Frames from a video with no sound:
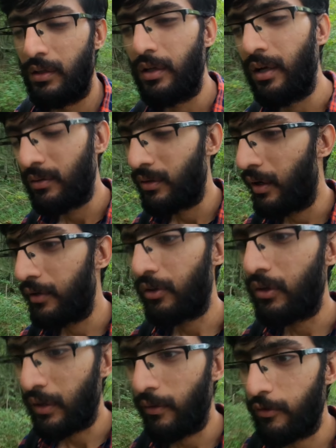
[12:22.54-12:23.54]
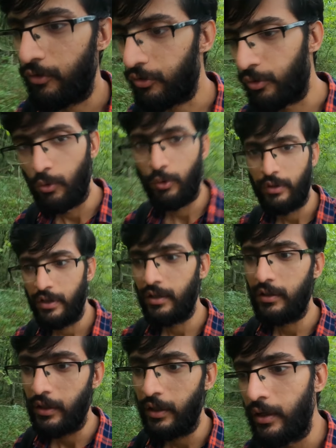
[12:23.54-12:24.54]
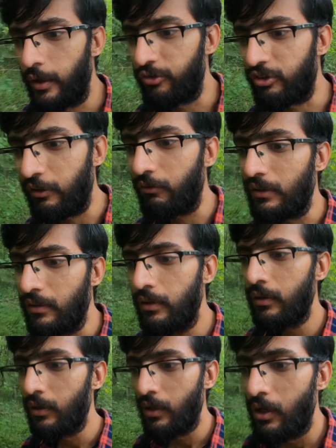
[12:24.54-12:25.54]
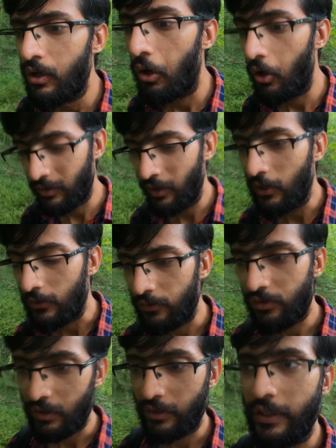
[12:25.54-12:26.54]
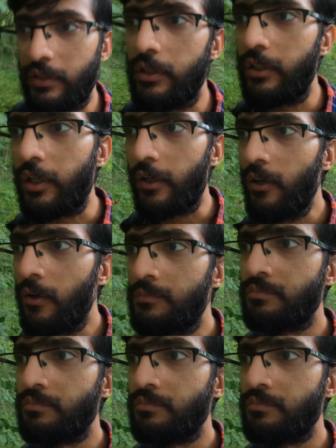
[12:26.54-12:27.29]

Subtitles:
yeah, I thought I will just go near the ST1 or the entrance and eat it there.